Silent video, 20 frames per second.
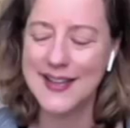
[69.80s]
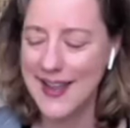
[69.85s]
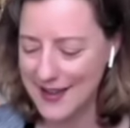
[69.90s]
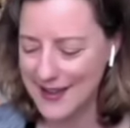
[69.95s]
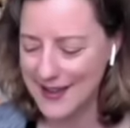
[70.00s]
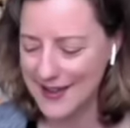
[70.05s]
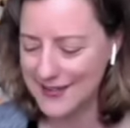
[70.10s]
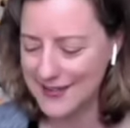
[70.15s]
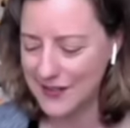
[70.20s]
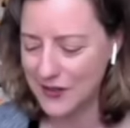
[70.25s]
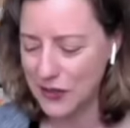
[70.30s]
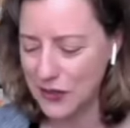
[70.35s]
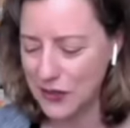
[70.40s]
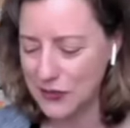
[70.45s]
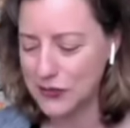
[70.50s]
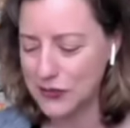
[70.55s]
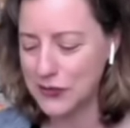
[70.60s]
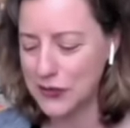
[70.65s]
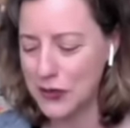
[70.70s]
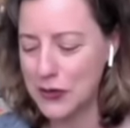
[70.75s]
And
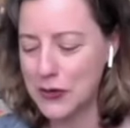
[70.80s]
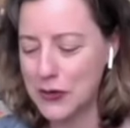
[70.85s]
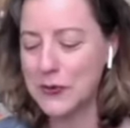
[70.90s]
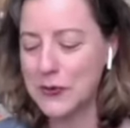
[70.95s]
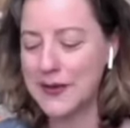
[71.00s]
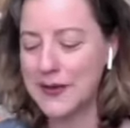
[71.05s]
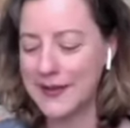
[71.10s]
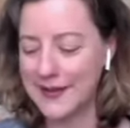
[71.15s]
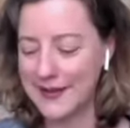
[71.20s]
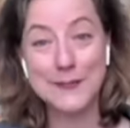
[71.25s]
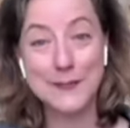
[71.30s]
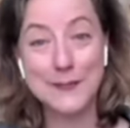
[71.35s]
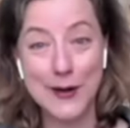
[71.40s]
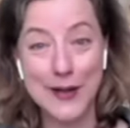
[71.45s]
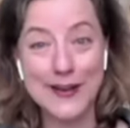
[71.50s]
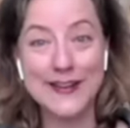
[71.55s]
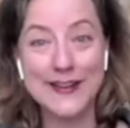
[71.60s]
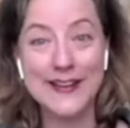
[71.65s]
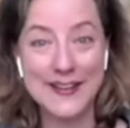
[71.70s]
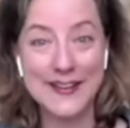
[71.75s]
also
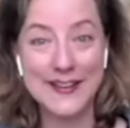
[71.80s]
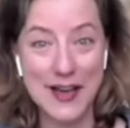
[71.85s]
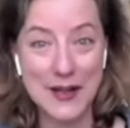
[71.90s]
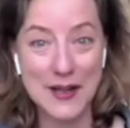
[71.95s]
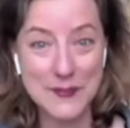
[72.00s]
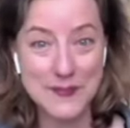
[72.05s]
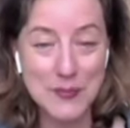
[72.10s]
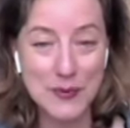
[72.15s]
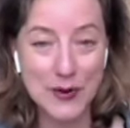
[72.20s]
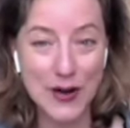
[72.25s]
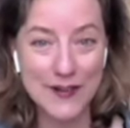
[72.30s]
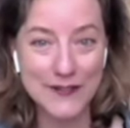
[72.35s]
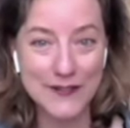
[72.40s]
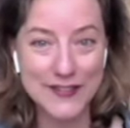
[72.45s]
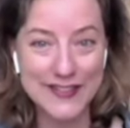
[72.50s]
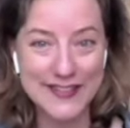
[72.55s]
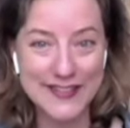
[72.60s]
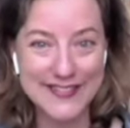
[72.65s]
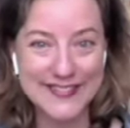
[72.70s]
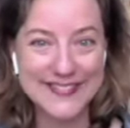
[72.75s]
run a
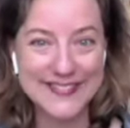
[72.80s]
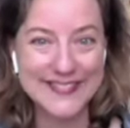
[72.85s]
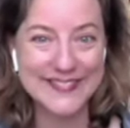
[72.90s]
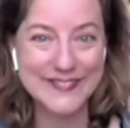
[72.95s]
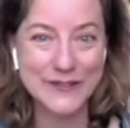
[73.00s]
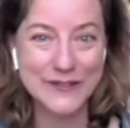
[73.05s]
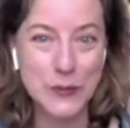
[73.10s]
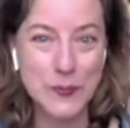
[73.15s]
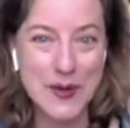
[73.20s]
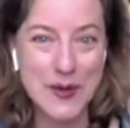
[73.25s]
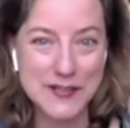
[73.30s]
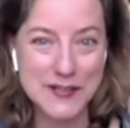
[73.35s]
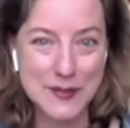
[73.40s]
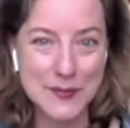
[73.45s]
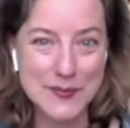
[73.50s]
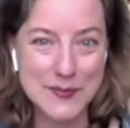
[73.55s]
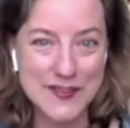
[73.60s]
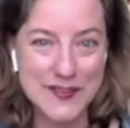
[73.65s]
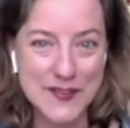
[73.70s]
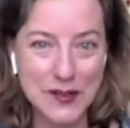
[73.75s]
nonprofit for
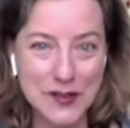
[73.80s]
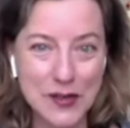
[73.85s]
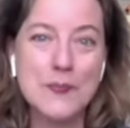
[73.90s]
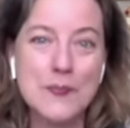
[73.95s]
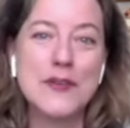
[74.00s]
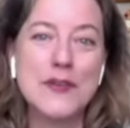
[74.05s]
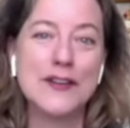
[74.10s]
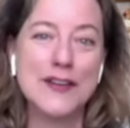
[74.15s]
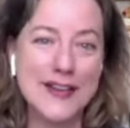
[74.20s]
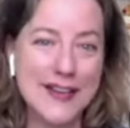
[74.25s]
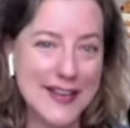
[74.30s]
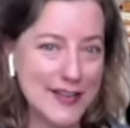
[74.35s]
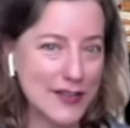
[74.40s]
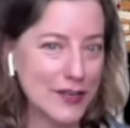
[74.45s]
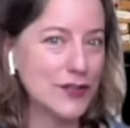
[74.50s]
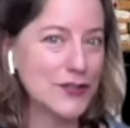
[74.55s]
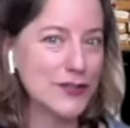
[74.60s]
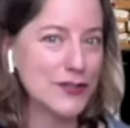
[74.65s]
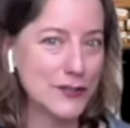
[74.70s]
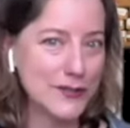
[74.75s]
Muslims in their community and
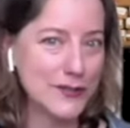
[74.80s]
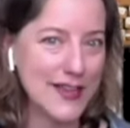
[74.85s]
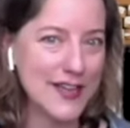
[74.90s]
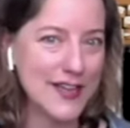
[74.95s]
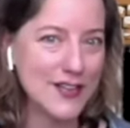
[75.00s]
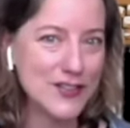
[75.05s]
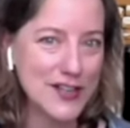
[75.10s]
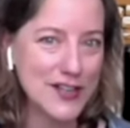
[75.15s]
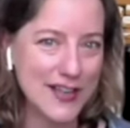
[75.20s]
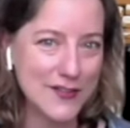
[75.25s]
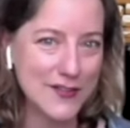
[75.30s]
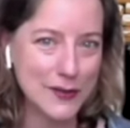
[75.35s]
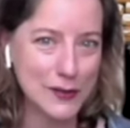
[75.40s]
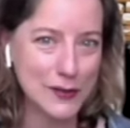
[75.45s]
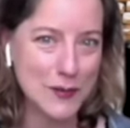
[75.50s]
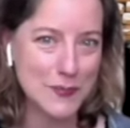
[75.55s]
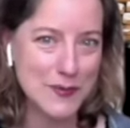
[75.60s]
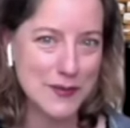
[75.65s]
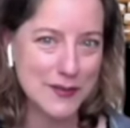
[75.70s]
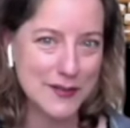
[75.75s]
also to educate their
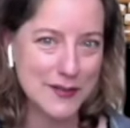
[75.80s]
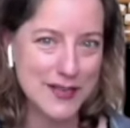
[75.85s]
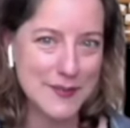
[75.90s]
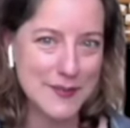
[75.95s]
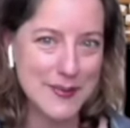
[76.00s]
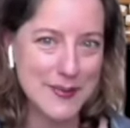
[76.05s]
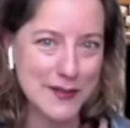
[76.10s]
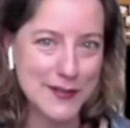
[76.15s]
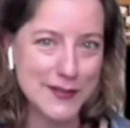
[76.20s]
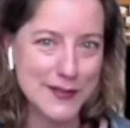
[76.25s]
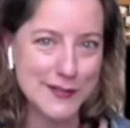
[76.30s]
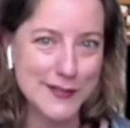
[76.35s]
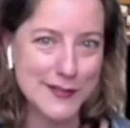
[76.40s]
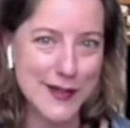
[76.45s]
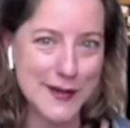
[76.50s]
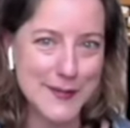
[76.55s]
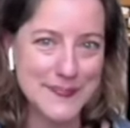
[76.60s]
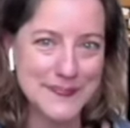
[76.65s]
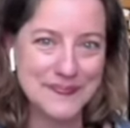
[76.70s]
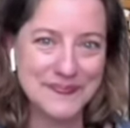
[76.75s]
community about mm-hmm. Islam.
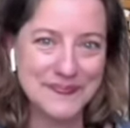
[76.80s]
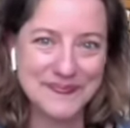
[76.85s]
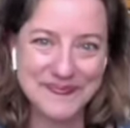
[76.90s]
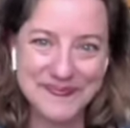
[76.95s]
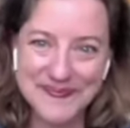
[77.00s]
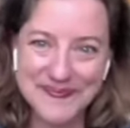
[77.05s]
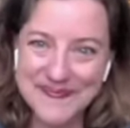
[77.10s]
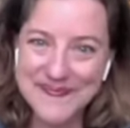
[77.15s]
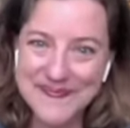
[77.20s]
Mm-hmm.